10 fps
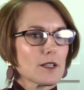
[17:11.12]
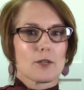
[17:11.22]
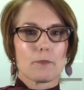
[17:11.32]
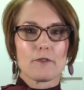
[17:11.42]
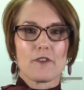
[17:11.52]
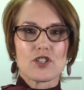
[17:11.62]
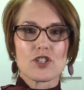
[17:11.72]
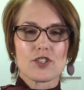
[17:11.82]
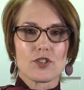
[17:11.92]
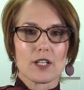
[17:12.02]
the provision
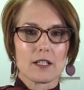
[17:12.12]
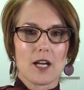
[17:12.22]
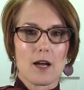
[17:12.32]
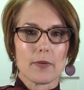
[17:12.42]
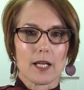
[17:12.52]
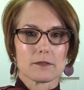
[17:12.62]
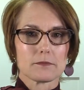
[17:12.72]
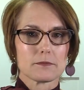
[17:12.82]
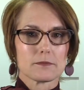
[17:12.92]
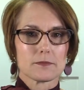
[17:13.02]
started coming.
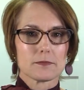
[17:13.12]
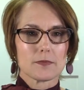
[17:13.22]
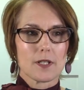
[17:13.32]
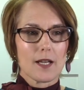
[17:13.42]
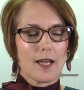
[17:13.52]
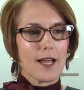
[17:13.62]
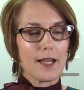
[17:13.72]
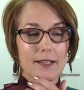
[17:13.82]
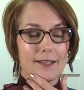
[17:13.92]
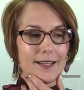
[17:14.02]

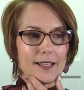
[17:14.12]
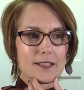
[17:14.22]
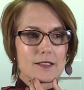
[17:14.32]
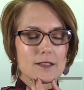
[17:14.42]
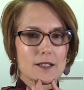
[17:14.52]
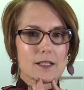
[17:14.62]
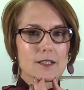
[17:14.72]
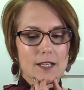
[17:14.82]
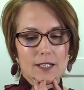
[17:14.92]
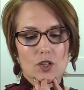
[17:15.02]
And
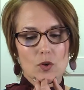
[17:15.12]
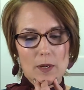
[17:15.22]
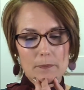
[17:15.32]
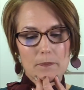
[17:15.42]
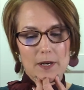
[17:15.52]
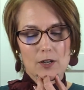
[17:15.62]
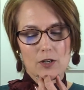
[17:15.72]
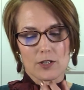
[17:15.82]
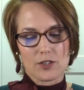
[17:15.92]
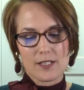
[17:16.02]
it gripped my
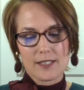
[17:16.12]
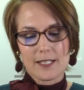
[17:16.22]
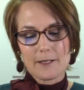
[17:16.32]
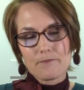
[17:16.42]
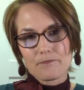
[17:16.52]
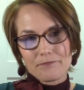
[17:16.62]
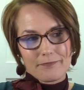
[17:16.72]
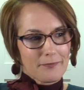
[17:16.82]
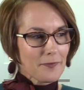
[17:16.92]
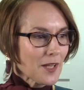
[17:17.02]
heart. You see,
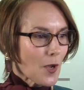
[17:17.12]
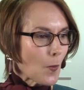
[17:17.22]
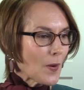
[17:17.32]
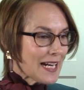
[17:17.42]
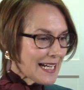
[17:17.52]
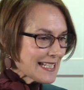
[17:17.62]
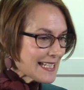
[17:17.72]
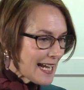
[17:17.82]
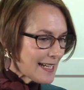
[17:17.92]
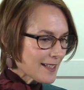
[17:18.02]
when I
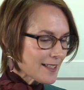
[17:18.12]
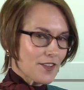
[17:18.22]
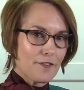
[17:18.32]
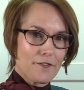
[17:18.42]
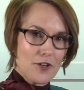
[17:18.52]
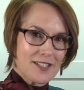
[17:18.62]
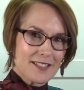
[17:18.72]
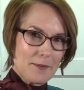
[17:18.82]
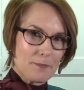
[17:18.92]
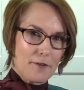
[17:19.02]
take the first
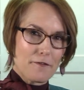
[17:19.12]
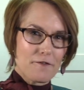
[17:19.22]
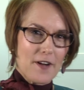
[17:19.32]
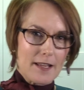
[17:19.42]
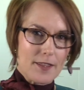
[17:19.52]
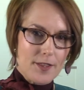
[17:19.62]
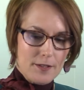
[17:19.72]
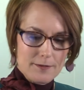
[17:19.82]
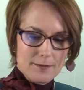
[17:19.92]
step of faith,